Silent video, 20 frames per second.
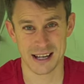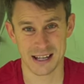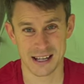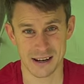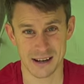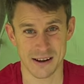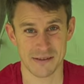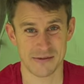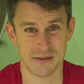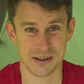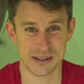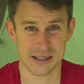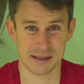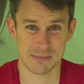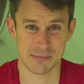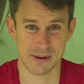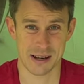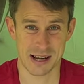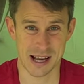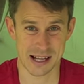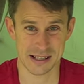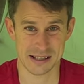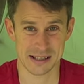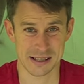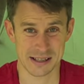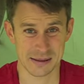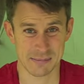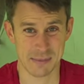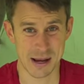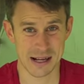You know, if I had to
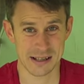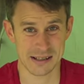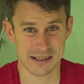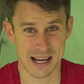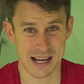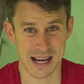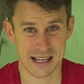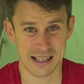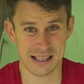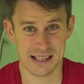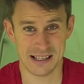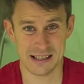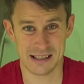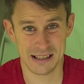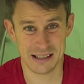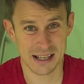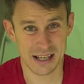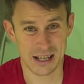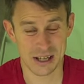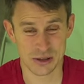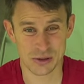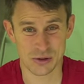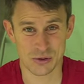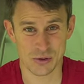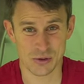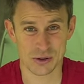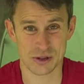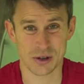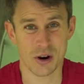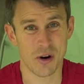spend any
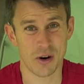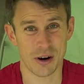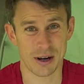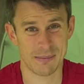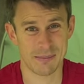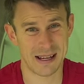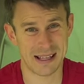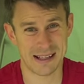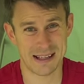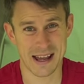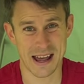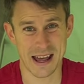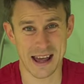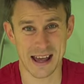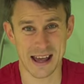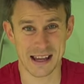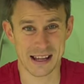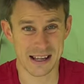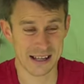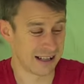sort of time in there,